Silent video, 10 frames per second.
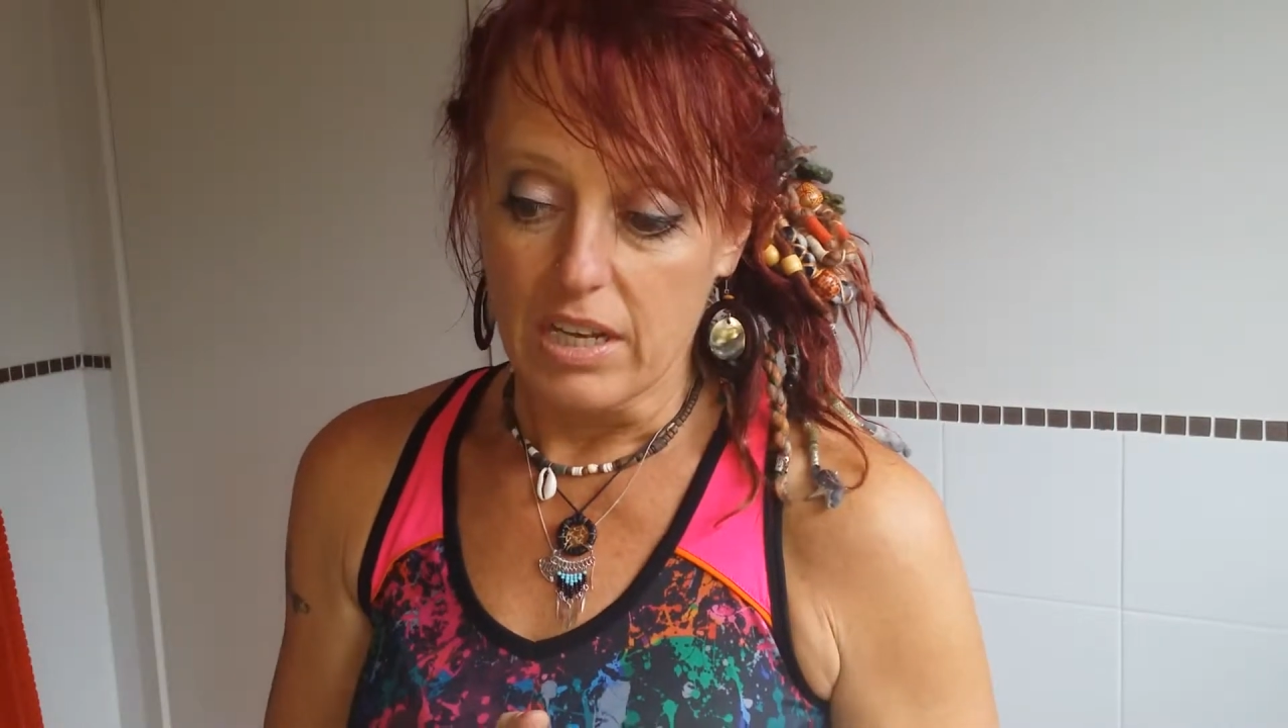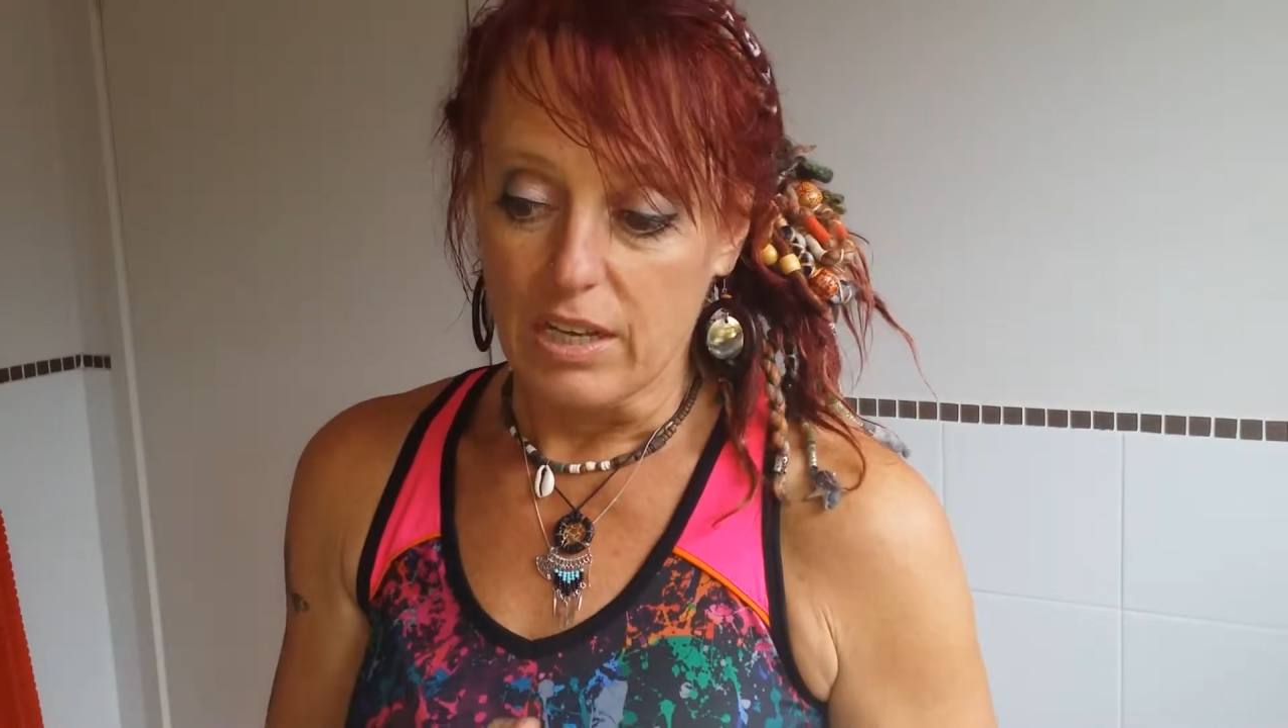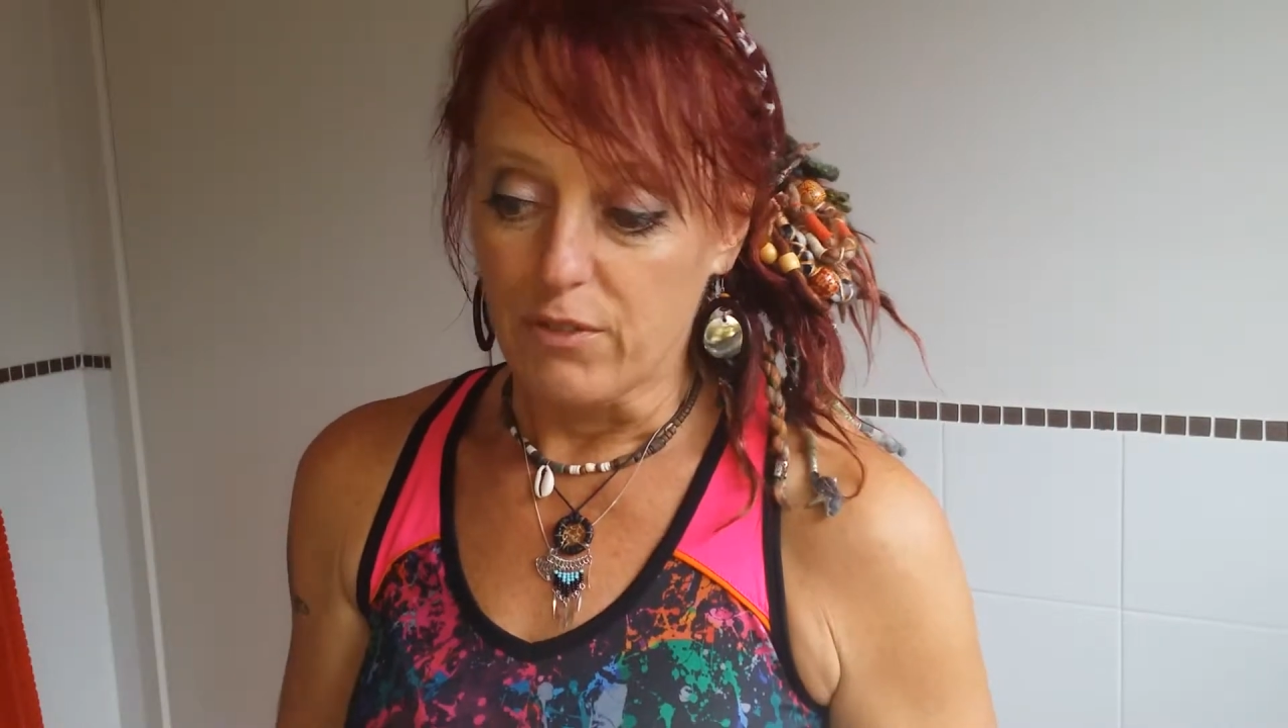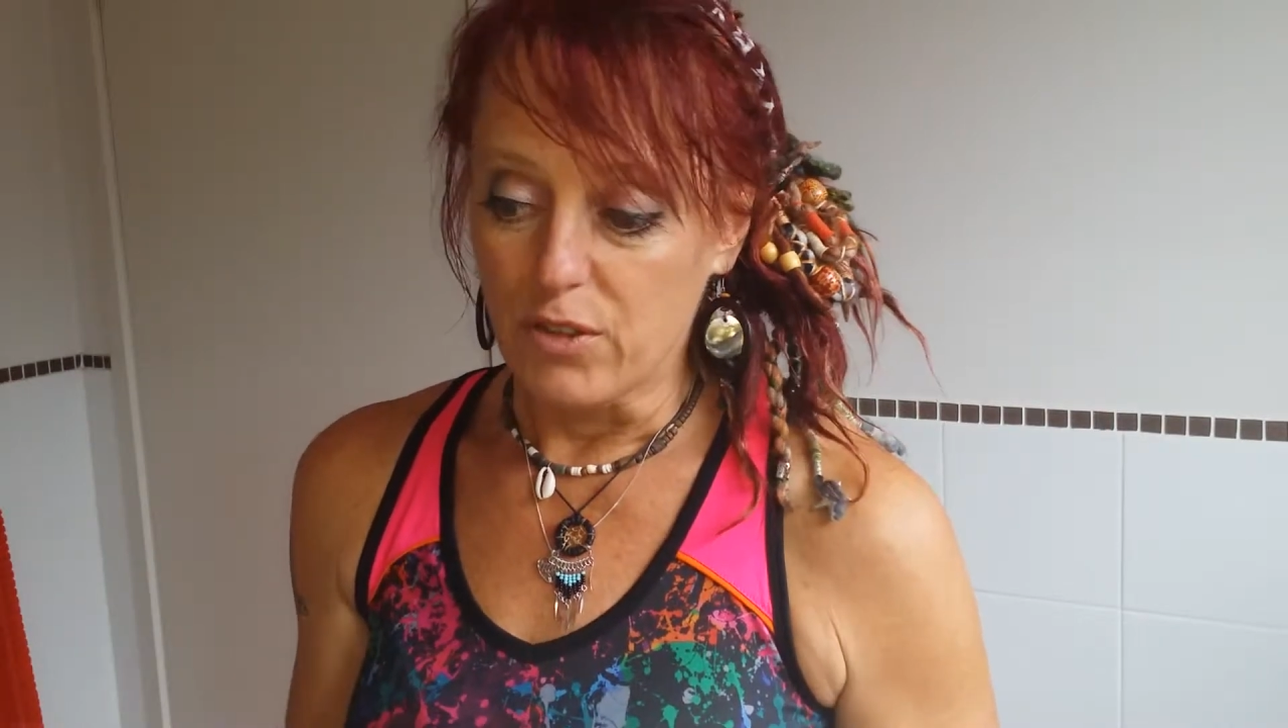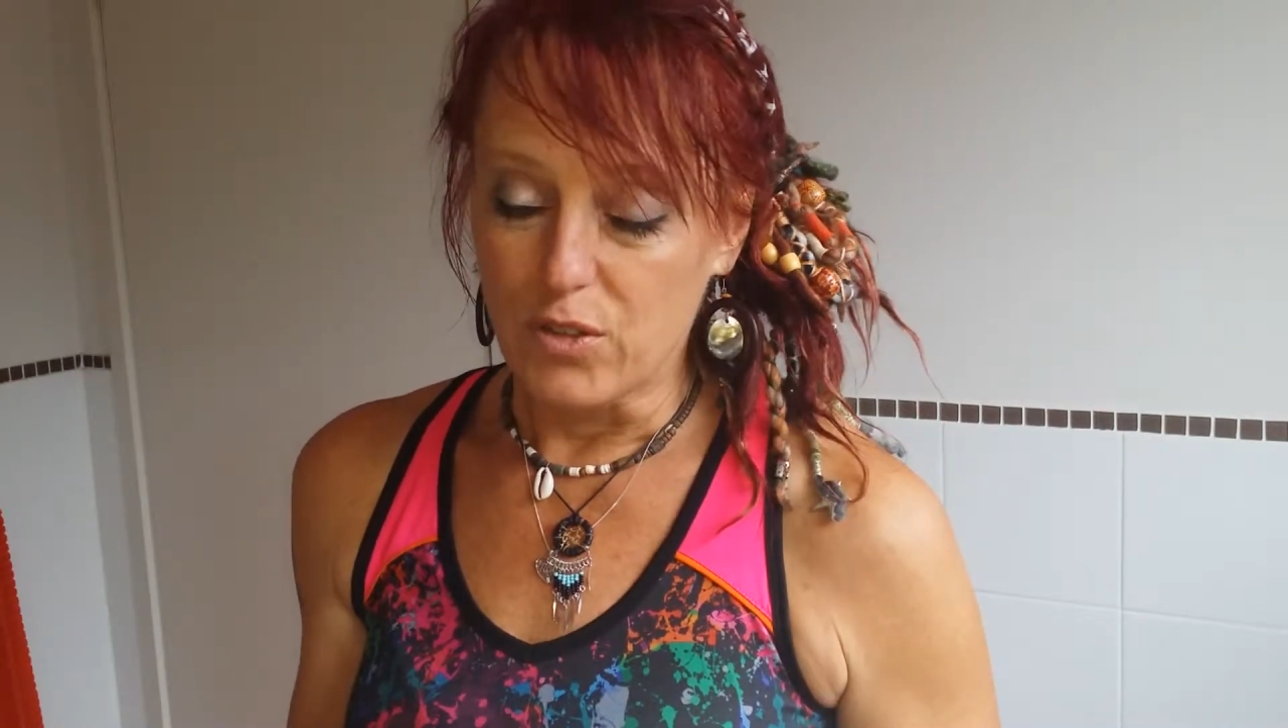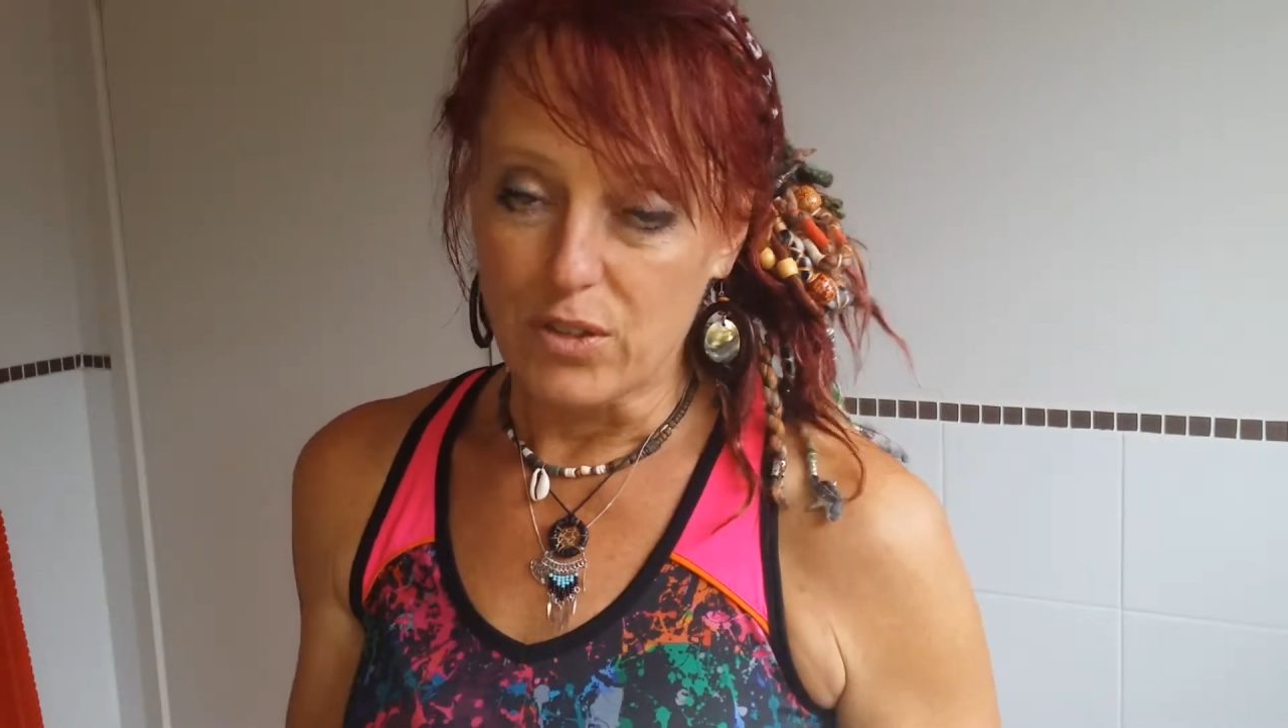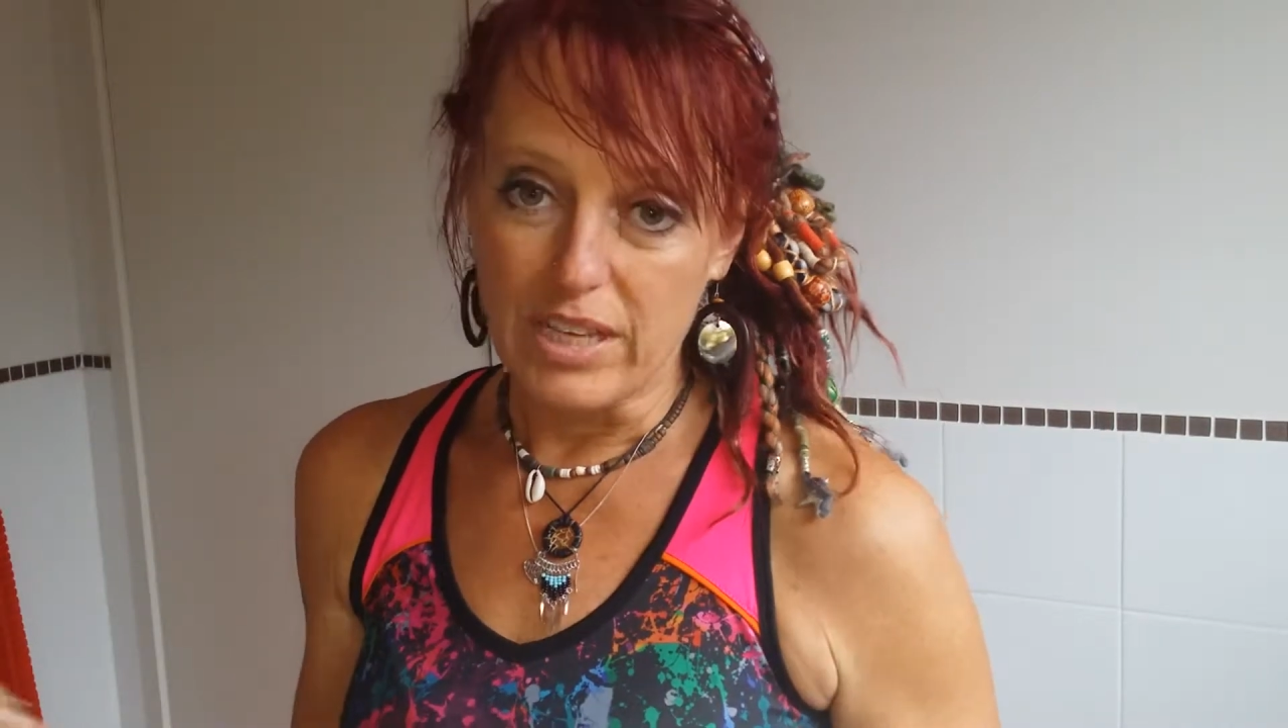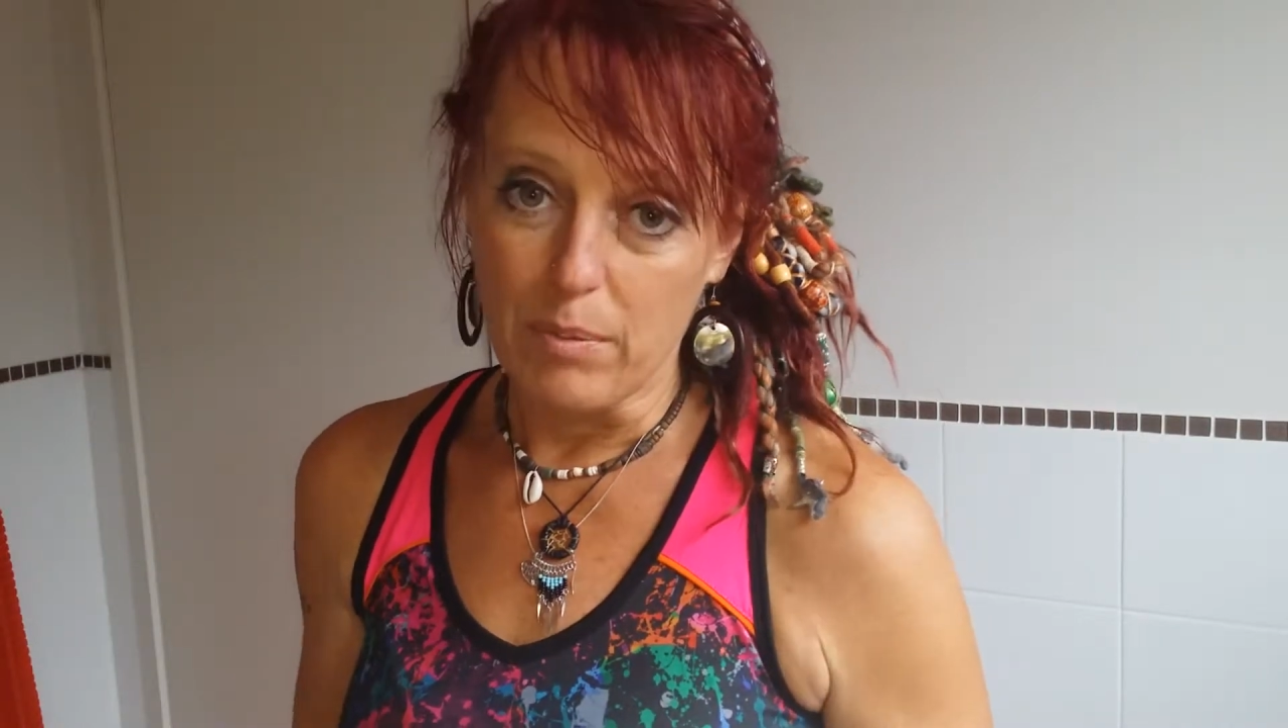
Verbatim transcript: if you do the